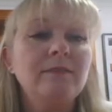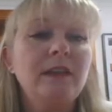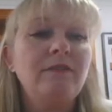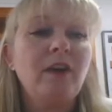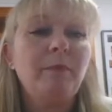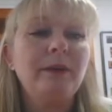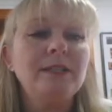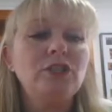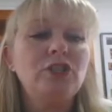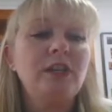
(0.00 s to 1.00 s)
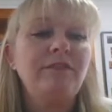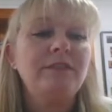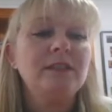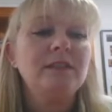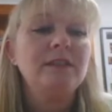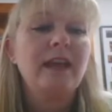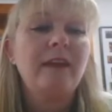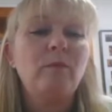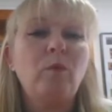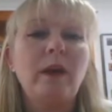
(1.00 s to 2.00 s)
If I press Shift
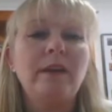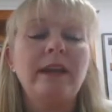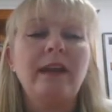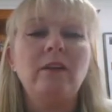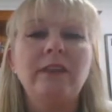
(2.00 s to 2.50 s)
and 1 now,